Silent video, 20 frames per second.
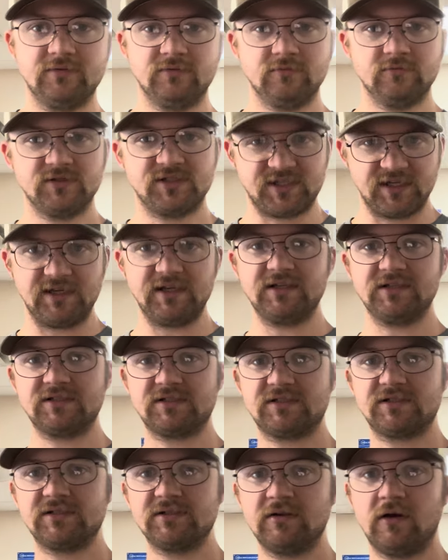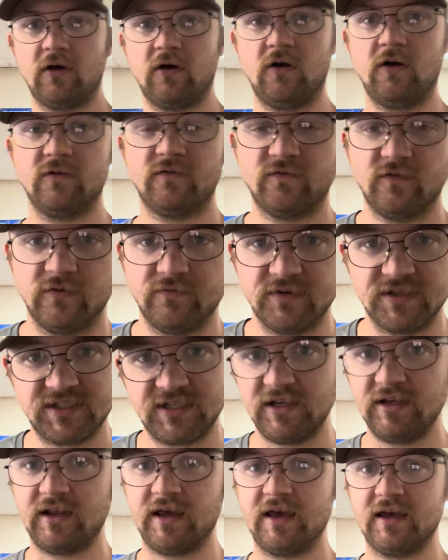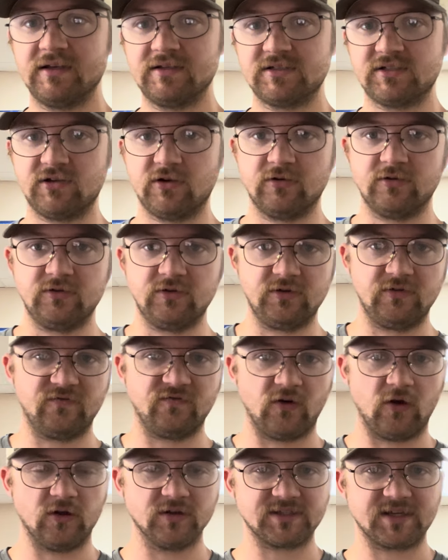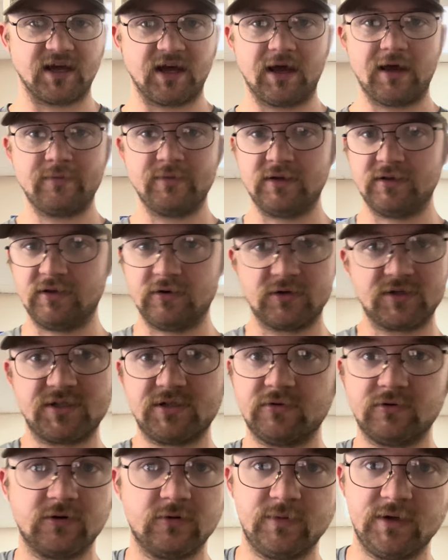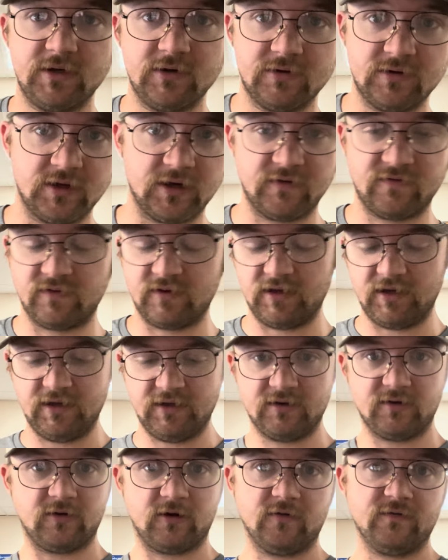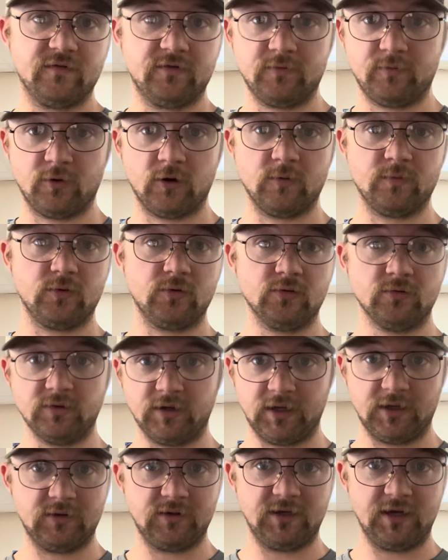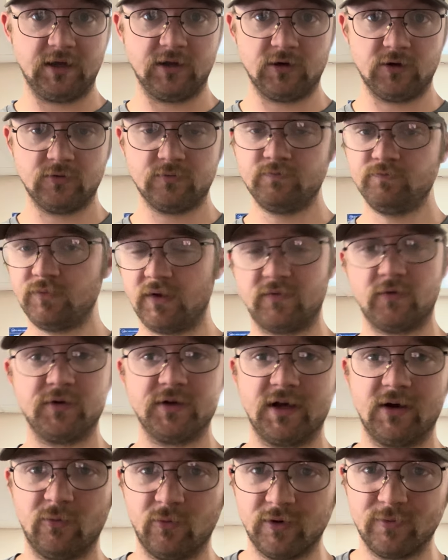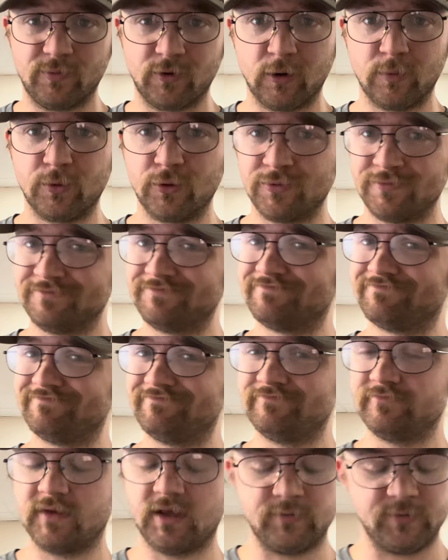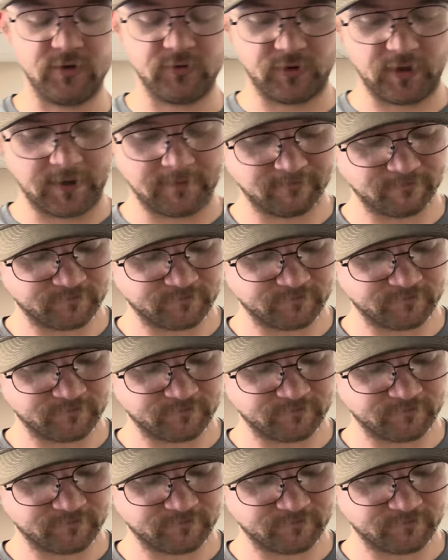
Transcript: seeds off of the seed heads during the fall time, and they're still going to be good enough to eat off of the purple and the yellow. I've only got one purple. It'll be okay.